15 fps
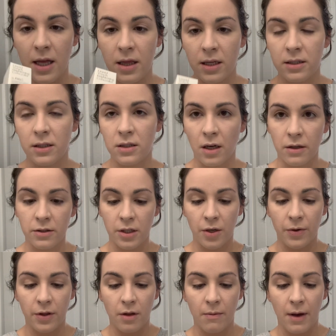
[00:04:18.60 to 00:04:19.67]
this is also
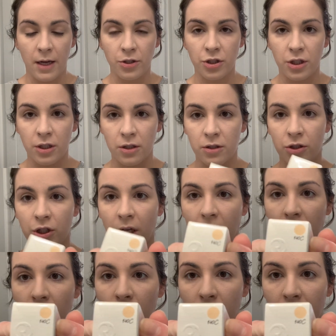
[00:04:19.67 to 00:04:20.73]
in the matching shade
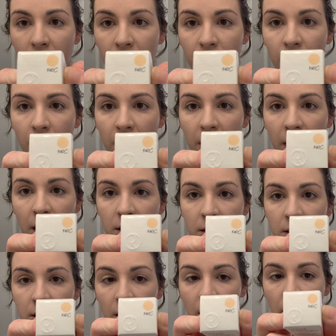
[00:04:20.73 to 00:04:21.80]

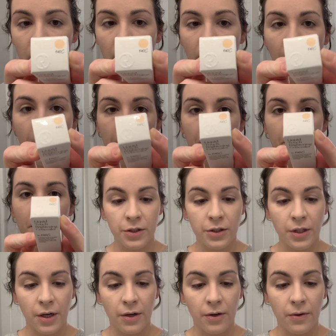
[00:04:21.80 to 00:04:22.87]
140C.
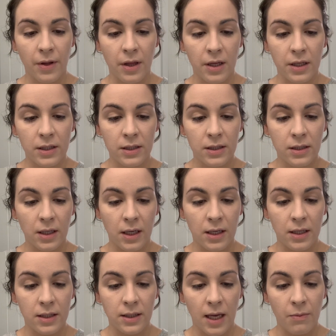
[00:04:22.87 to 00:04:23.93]
So this
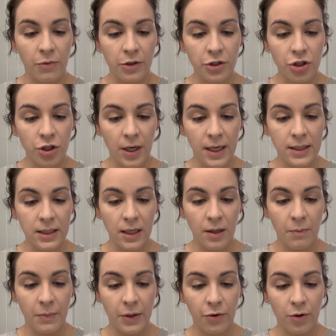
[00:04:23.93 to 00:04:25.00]
is a moisturizing,
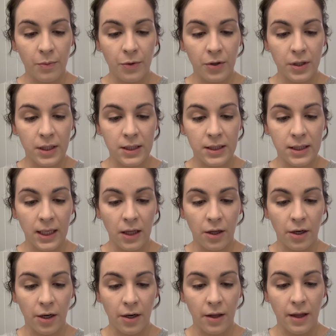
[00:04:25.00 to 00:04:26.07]
buildable
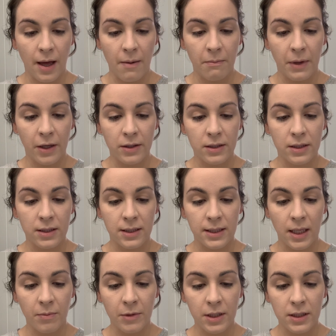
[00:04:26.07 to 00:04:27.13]
concealer that melts
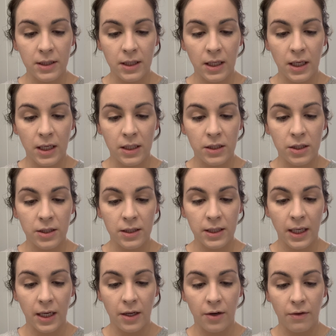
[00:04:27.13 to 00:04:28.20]
seamlessly into
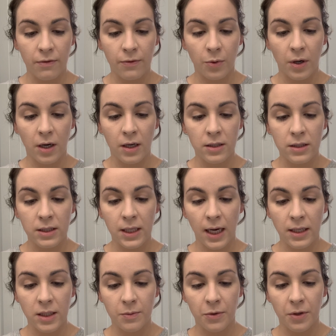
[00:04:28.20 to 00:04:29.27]
skin for
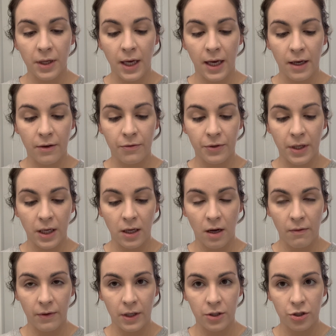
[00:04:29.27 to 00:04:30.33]
undetectable cake-free
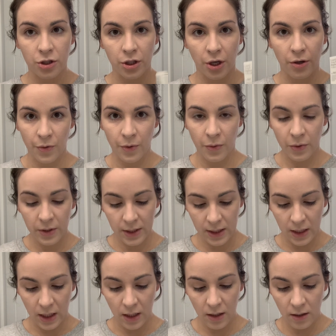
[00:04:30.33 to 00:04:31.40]
coverage. So we will
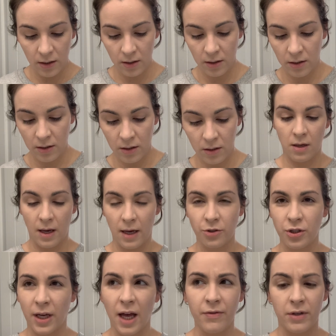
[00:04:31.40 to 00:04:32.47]
see. Actually,
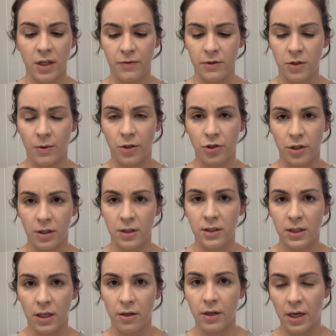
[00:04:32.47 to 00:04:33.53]
I haven't even swatched the
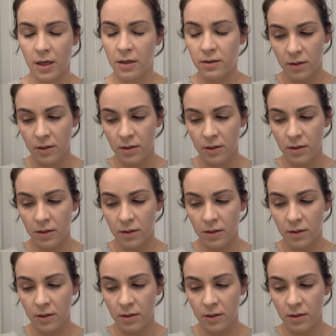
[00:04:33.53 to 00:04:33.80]
concealer yet.